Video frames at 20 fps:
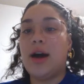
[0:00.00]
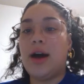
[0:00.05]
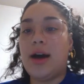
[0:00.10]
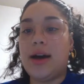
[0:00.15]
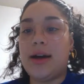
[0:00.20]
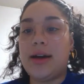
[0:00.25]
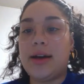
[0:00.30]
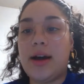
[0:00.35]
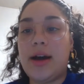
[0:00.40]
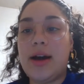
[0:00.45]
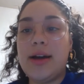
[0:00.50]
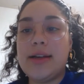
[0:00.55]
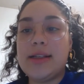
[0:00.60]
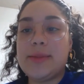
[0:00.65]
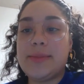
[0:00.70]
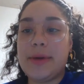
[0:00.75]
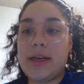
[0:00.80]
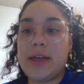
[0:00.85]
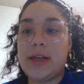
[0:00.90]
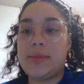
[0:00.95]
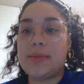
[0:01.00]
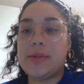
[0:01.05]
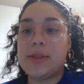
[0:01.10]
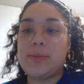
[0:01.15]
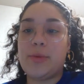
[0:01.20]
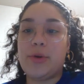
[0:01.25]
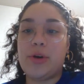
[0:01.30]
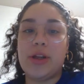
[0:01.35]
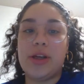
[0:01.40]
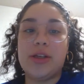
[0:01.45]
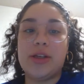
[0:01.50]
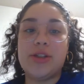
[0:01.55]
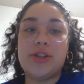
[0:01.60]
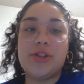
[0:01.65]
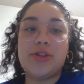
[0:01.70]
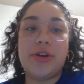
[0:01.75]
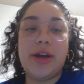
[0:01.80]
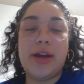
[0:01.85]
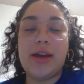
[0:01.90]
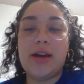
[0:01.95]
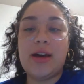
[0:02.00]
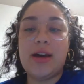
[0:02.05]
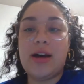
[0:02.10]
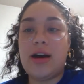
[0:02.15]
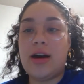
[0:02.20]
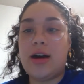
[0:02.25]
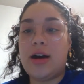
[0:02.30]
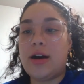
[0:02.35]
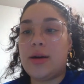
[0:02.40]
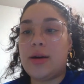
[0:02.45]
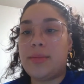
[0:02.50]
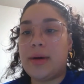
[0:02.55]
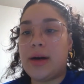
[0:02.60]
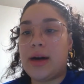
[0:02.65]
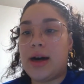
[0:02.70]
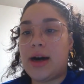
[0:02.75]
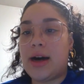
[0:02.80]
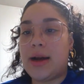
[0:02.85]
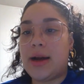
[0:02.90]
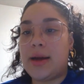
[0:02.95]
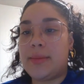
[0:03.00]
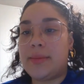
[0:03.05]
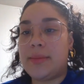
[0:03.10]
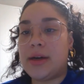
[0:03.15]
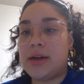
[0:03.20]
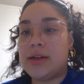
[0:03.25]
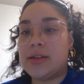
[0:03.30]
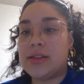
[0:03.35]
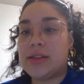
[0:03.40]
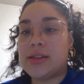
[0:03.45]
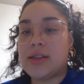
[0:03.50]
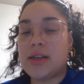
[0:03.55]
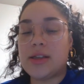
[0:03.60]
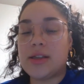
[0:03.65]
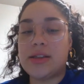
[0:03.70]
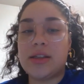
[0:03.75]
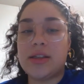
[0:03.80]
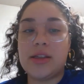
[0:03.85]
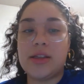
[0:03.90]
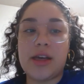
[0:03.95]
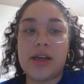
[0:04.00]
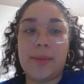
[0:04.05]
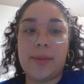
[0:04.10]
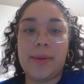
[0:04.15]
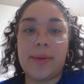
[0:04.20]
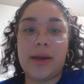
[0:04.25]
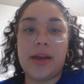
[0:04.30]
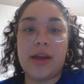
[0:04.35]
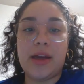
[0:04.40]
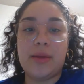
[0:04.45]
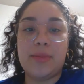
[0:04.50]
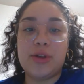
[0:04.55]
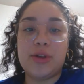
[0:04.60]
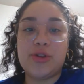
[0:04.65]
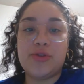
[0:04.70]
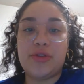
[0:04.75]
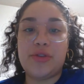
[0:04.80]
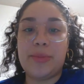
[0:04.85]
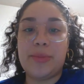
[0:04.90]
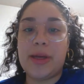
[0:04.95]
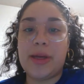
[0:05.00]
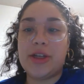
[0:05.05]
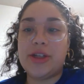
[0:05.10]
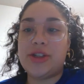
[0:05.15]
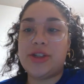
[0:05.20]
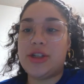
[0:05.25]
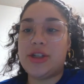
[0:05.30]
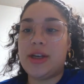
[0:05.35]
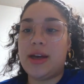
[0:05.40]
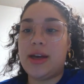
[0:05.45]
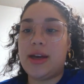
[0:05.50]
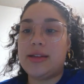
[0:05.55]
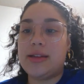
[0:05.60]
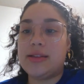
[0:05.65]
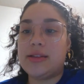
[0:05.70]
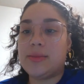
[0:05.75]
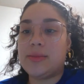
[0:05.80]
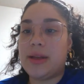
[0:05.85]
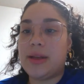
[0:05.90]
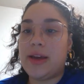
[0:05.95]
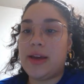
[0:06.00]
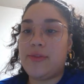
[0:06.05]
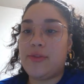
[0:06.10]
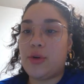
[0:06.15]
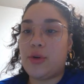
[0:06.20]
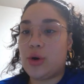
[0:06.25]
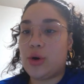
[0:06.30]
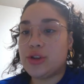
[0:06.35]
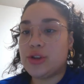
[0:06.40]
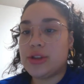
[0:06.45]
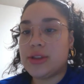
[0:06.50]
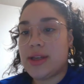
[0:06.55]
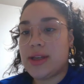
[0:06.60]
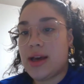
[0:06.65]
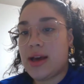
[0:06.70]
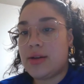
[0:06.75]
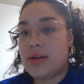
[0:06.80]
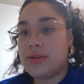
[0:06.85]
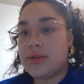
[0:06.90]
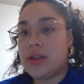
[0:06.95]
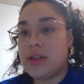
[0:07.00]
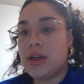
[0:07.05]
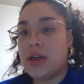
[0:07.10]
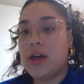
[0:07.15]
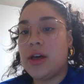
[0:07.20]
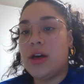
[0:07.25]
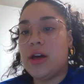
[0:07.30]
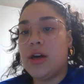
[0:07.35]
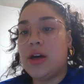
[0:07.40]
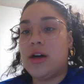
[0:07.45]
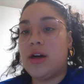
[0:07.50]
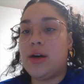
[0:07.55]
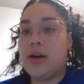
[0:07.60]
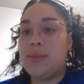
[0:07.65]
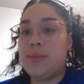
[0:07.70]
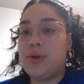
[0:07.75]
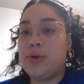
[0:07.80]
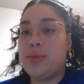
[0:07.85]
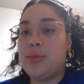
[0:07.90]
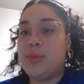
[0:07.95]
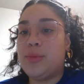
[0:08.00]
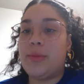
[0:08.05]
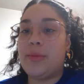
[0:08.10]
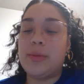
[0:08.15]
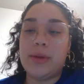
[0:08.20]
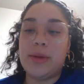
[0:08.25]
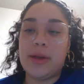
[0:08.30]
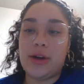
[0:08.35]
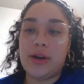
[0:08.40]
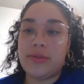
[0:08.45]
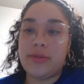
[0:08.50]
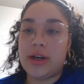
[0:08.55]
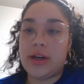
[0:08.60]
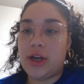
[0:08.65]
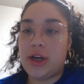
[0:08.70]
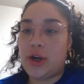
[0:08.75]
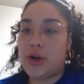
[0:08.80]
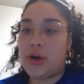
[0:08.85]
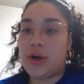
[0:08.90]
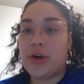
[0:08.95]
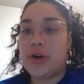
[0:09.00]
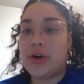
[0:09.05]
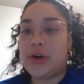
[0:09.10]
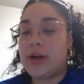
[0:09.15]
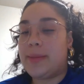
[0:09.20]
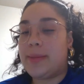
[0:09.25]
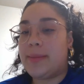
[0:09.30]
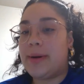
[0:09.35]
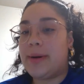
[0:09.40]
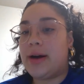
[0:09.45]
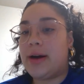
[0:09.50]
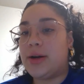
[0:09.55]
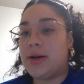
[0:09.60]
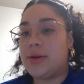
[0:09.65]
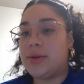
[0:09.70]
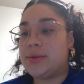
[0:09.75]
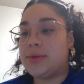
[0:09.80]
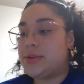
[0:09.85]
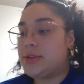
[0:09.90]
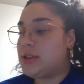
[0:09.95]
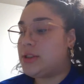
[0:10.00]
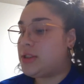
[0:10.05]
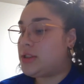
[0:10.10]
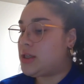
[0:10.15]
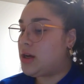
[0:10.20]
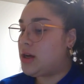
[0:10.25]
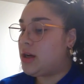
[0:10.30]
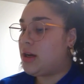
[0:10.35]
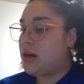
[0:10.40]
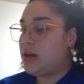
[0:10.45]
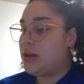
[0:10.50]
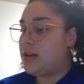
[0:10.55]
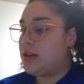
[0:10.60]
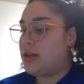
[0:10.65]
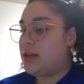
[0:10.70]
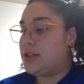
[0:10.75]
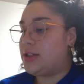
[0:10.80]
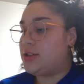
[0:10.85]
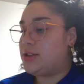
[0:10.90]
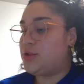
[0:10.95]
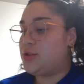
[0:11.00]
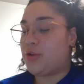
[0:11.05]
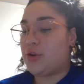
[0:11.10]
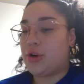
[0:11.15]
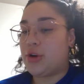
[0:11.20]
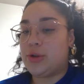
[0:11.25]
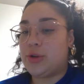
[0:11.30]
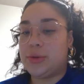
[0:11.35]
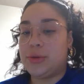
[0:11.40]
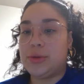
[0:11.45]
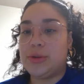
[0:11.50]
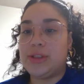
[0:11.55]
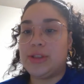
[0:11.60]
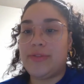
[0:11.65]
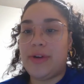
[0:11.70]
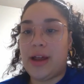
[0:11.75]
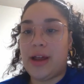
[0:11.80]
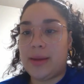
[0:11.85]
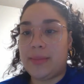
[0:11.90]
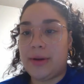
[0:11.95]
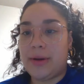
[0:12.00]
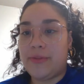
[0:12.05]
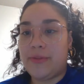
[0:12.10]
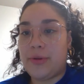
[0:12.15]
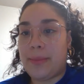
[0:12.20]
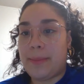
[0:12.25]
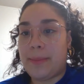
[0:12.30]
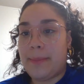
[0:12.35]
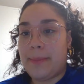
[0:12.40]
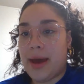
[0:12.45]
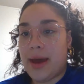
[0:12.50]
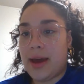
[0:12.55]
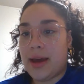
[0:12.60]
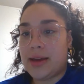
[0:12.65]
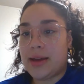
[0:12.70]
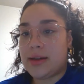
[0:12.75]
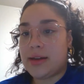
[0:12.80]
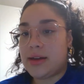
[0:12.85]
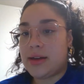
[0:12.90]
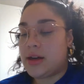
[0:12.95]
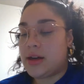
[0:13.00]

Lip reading: Hi guys, my name is Perla Estrella. I'm discussing the topic image formation and display for ultrasound. You probably already heard about the historical development from Matt,